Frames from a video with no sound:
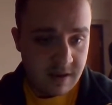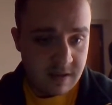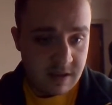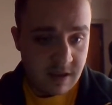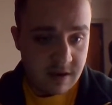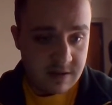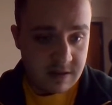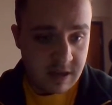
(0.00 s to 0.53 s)

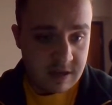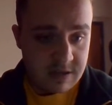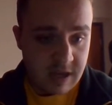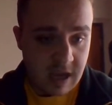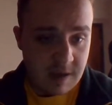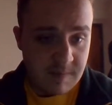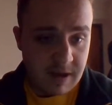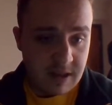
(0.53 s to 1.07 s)
There's a
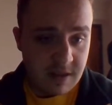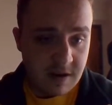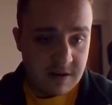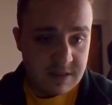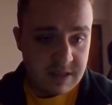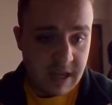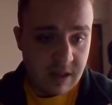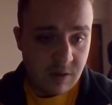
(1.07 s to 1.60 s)
game on
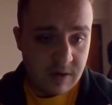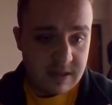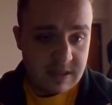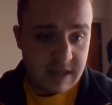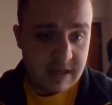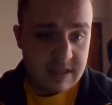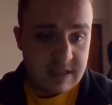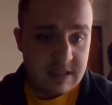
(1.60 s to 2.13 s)
Thursday, North
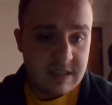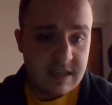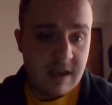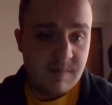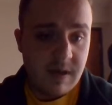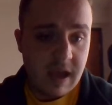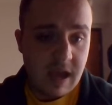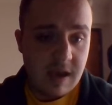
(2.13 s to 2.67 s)
Texas
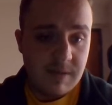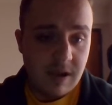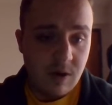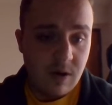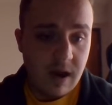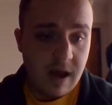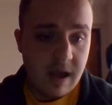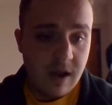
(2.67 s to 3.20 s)
and Miami,
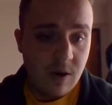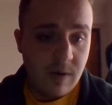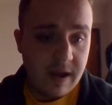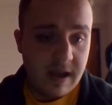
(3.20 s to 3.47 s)
Ohio.